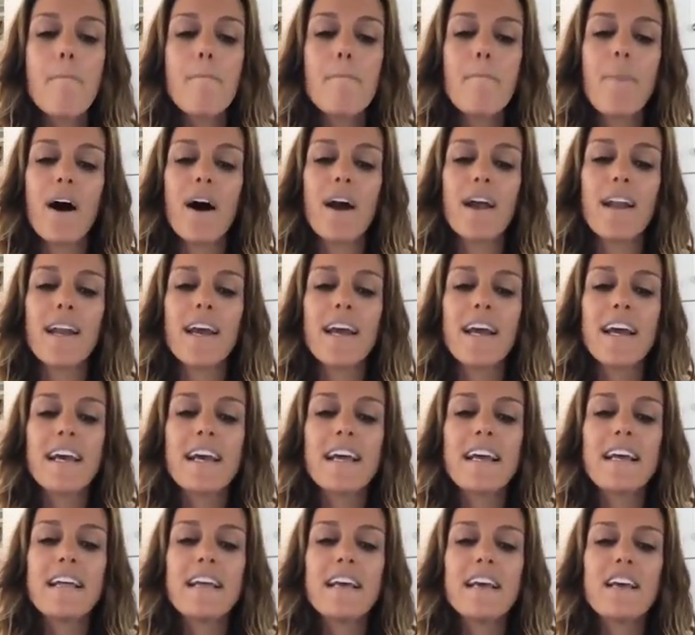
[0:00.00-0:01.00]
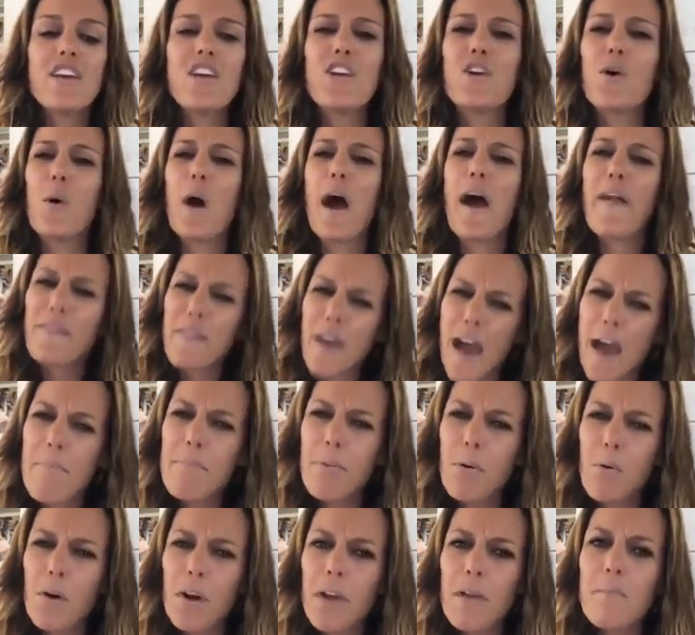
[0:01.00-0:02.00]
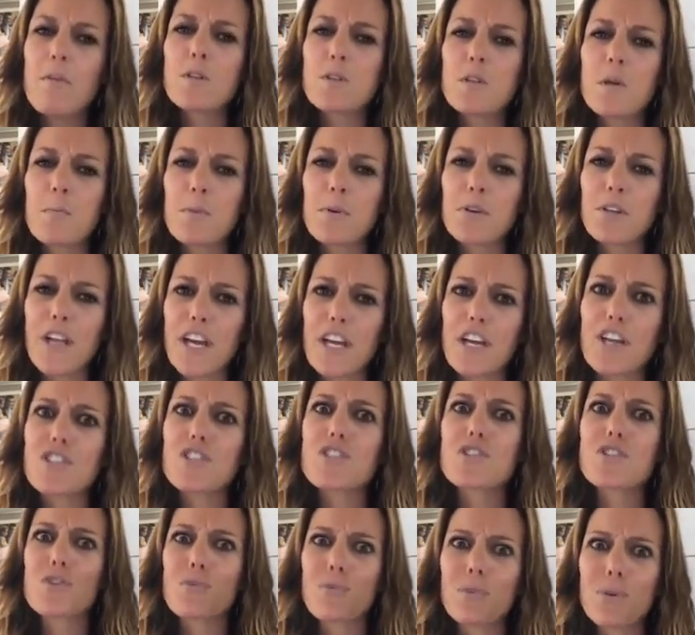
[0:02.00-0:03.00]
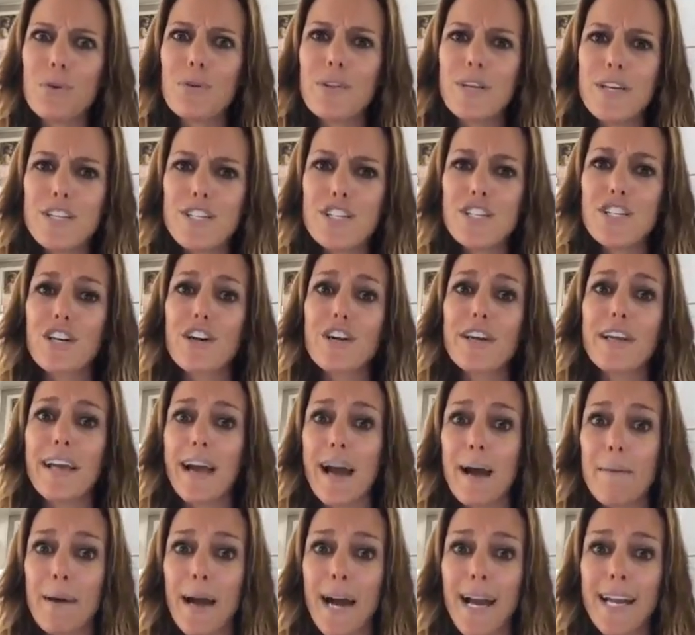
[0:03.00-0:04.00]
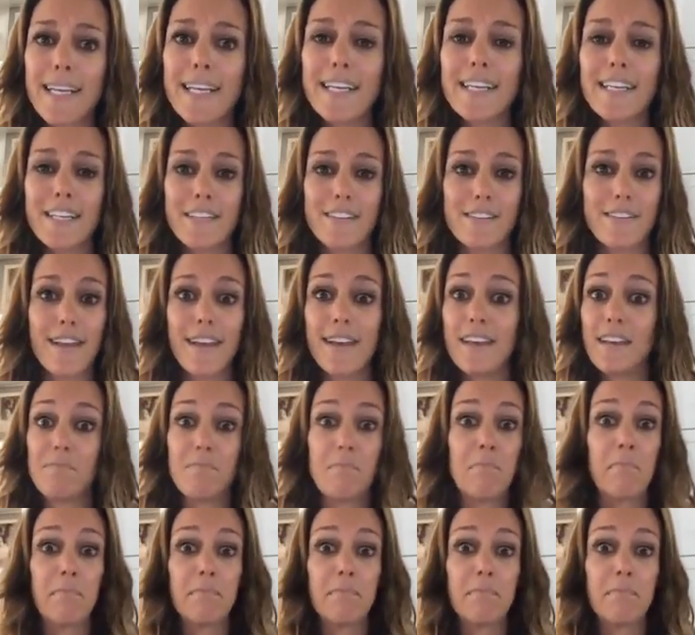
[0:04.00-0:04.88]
But, at that point, most people are like, screw this journey, I'm out of here. Like,